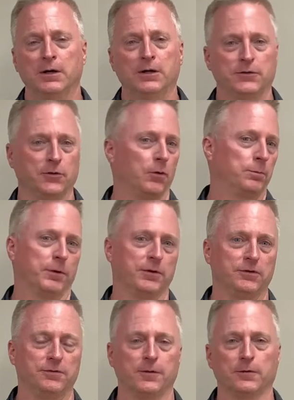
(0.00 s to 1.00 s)
So please
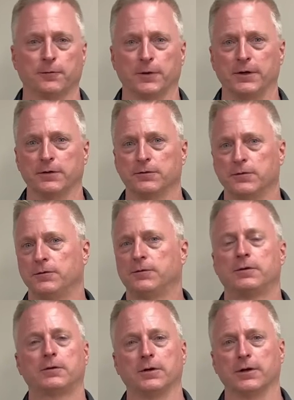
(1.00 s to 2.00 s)
feel free to
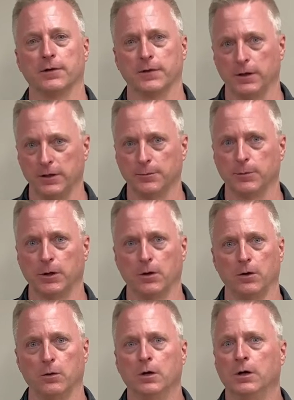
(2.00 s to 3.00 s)
click on the link
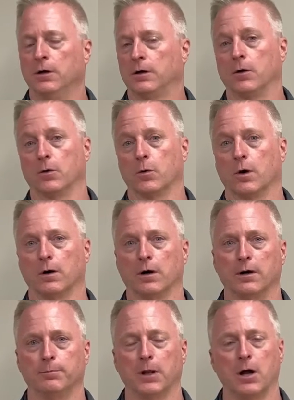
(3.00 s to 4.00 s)
below, go to our
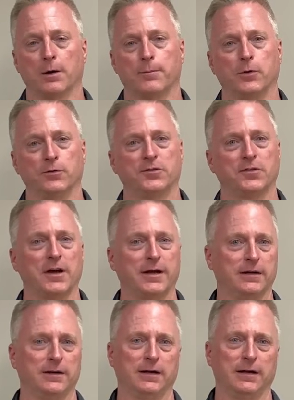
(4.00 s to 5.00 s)
blog post site
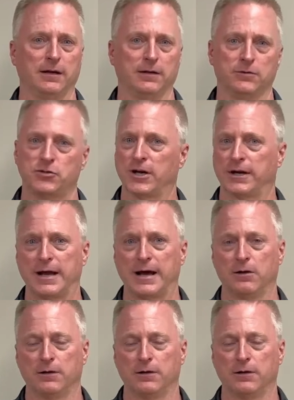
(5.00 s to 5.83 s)
and check it out.